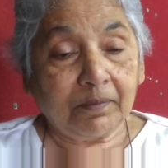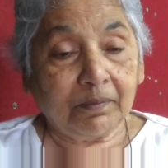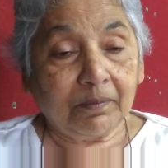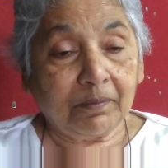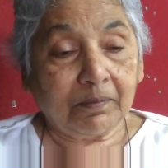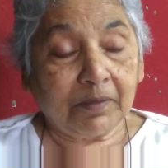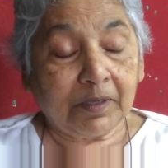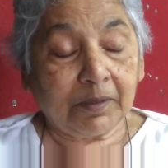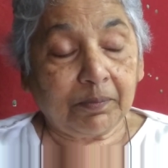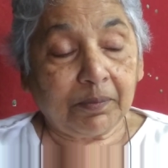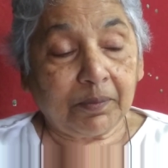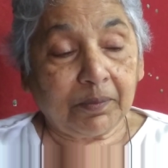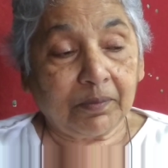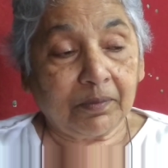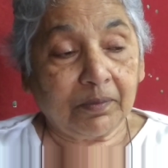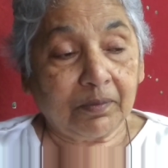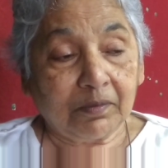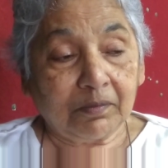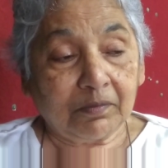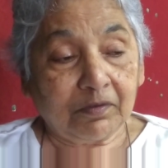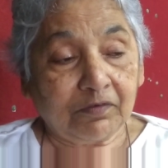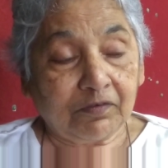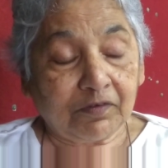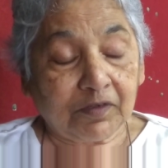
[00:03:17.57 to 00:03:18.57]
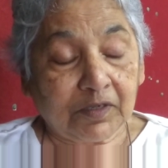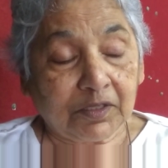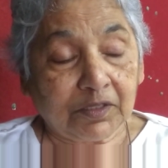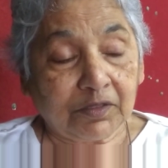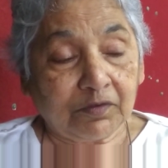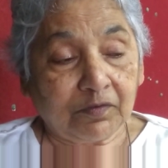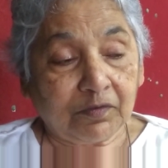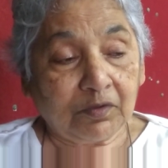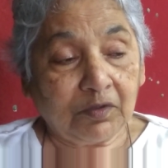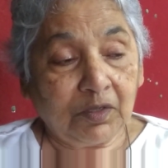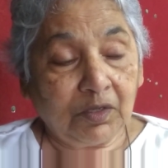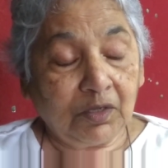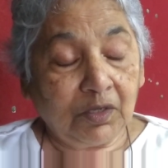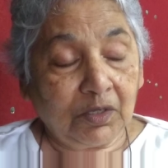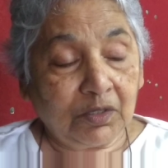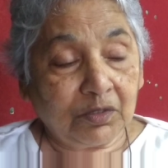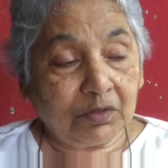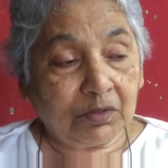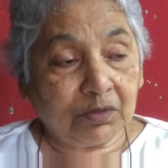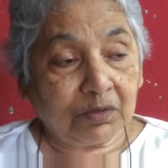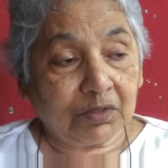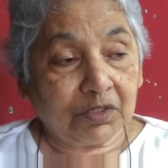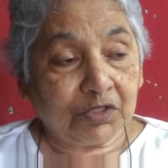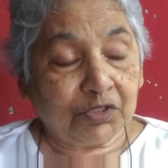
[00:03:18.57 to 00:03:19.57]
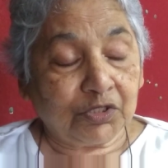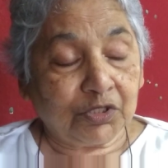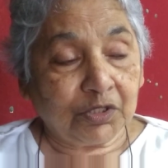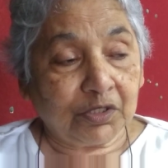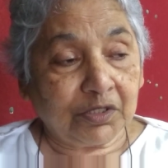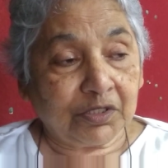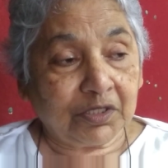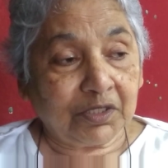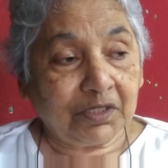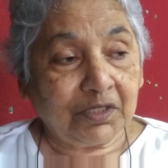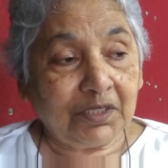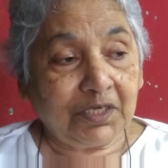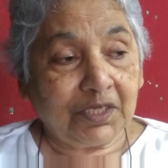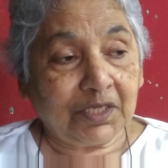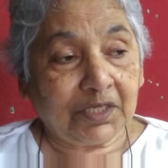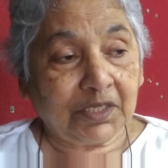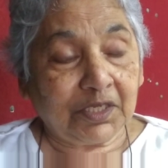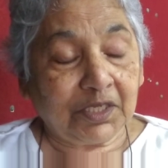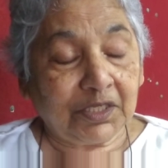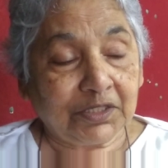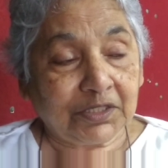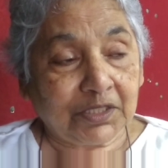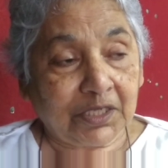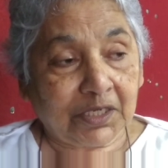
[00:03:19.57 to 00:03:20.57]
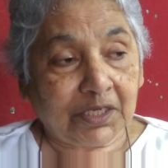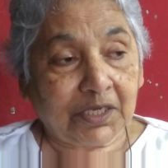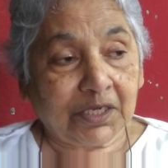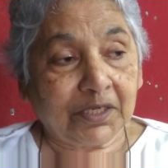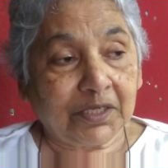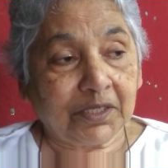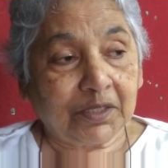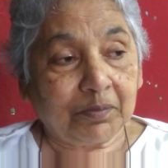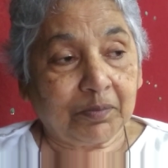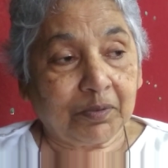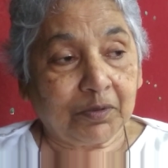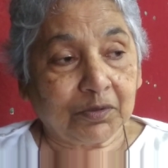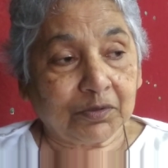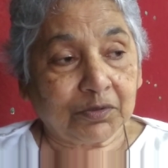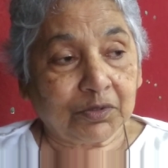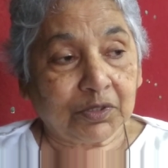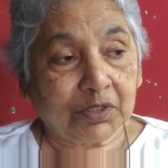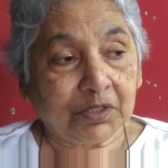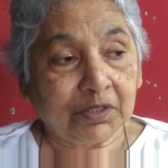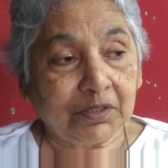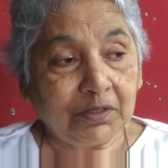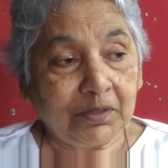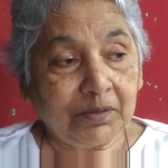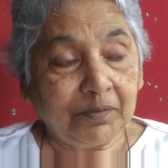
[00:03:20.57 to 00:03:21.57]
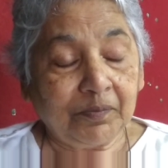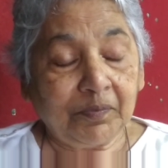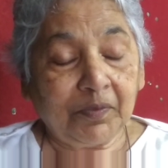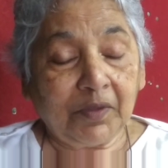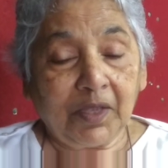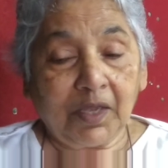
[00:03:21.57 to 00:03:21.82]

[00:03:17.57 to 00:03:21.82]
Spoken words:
my father took the children and they settled in Portugal.